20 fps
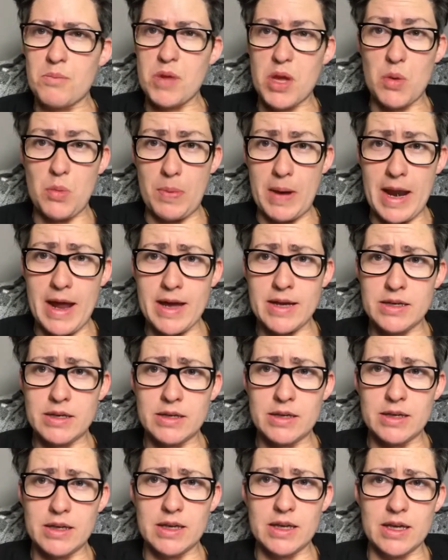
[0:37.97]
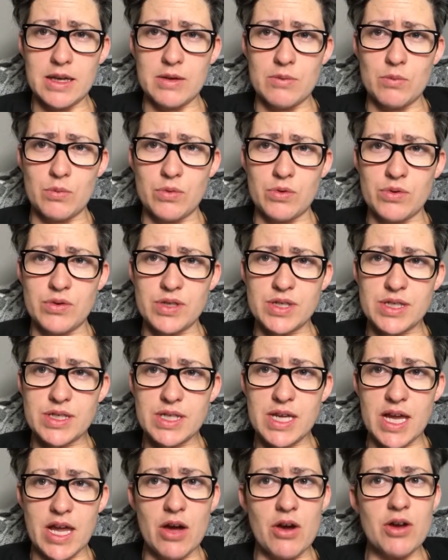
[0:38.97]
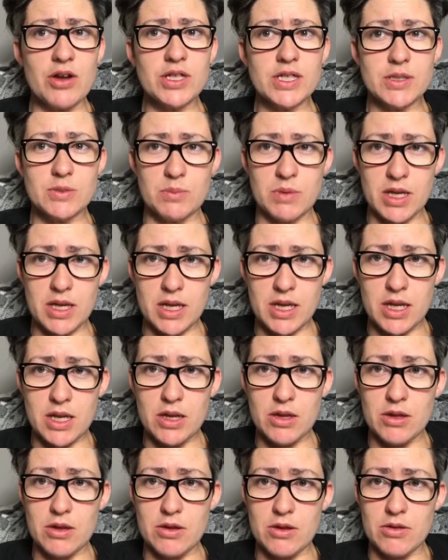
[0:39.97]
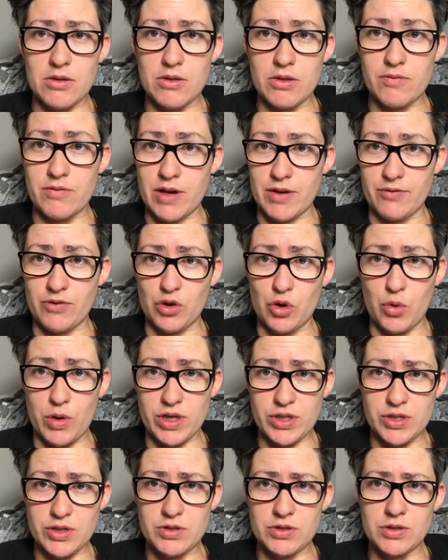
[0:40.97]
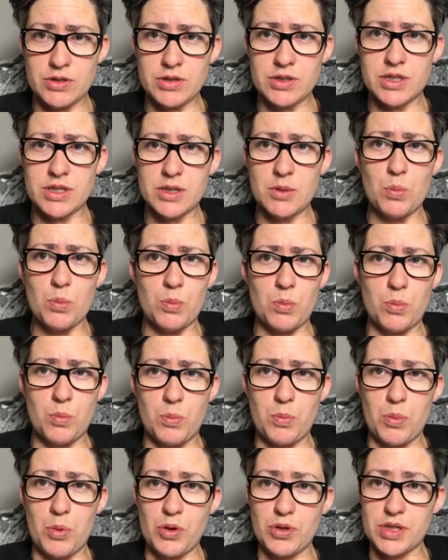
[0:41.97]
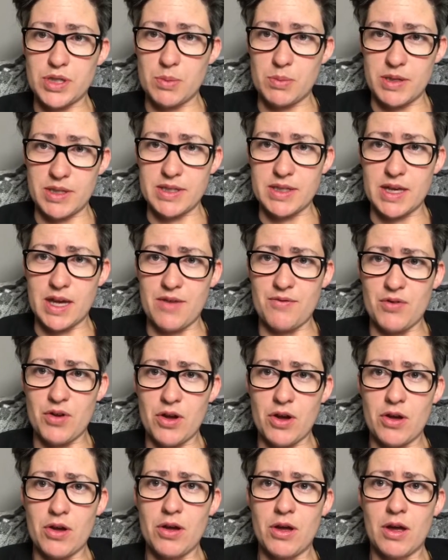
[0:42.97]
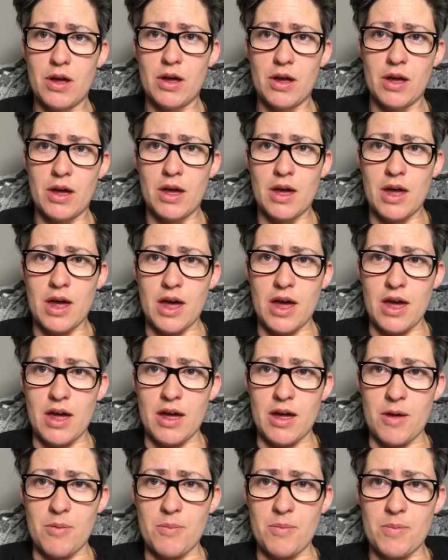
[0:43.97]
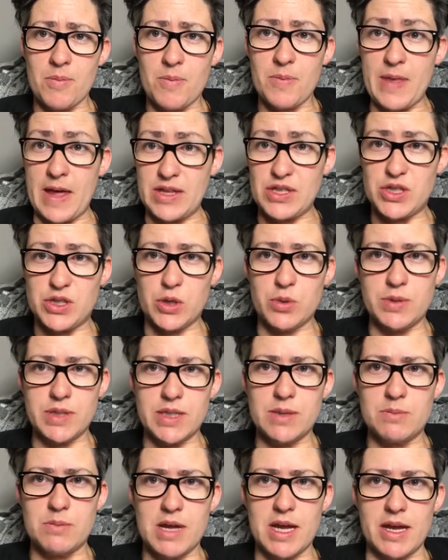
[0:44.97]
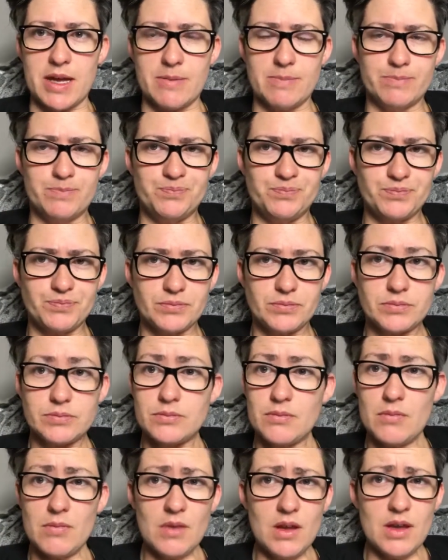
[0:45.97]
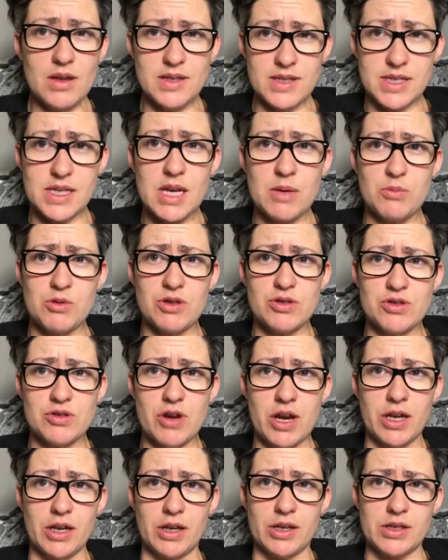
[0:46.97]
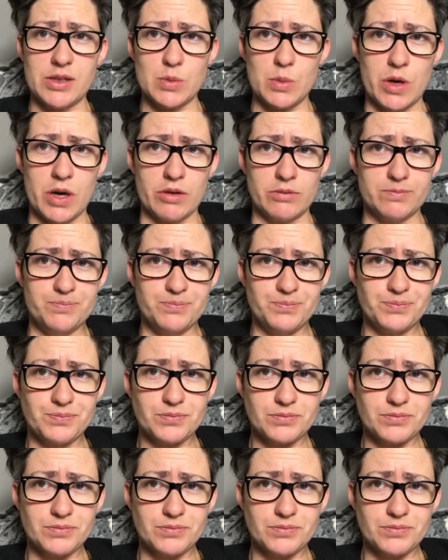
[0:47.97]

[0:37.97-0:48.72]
meal plan. It was, he asked me the relevant questions, put something together that suited me. Same with the training as well.